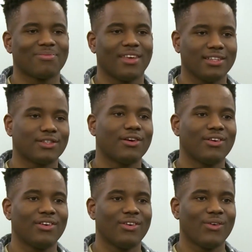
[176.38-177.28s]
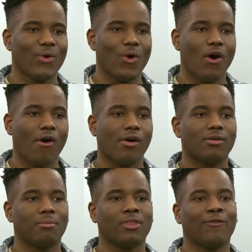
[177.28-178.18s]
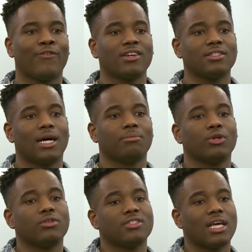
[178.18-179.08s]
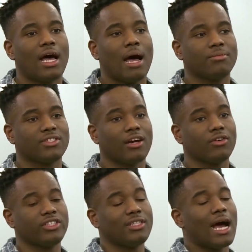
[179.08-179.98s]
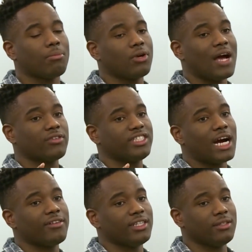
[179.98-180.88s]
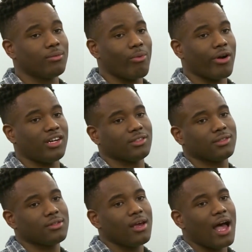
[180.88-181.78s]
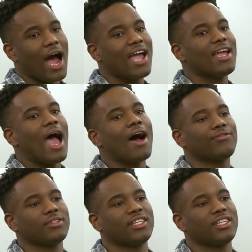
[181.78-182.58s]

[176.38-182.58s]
Yes, sir. You're going to come the back. The first thing I'm doing is I'm starting. I'm going to have a charity because I have to